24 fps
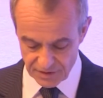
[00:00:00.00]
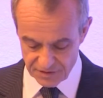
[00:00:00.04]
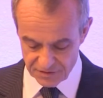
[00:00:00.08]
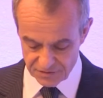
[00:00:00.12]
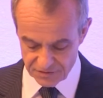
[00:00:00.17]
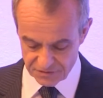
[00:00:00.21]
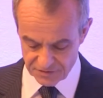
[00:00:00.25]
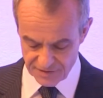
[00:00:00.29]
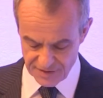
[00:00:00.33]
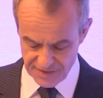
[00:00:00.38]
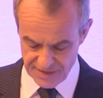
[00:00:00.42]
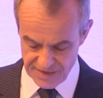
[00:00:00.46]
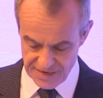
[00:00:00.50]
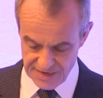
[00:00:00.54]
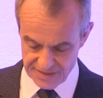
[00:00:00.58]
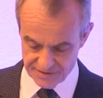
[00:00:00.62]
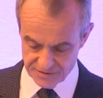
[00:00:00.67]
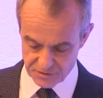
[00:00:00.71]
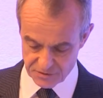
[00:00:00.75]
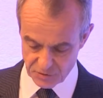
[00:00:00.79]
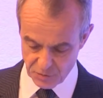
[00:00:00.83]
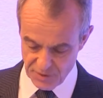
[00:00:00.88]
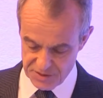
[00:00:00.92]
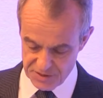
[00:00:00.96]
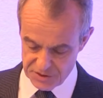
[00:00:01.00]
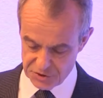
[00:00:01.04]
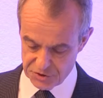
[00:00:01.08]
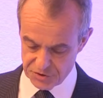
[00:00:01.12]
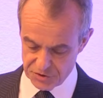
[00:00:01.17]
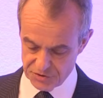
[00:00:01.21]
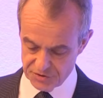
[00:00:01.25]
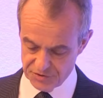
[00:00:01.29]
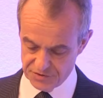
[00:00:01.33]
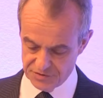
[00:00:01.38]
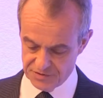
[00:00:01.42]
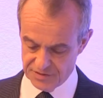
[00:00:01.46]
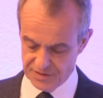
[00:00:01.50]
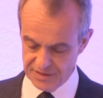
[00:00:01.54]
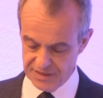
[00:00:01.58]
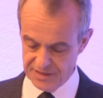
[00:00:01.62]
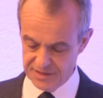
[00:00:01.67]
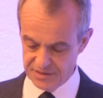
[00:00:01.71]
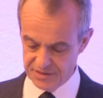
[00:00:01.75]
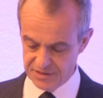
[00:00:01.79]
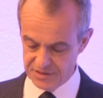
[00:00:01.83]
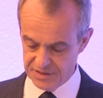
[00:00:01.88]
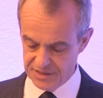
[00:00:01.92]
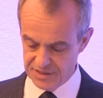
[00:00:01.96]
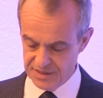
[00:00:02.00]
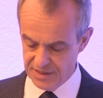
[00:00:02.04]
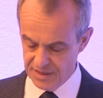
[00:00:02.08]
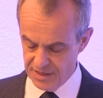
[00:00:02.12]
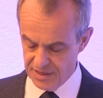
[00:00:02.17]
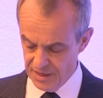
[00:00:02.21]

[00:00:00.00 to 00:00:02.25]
is under questions, and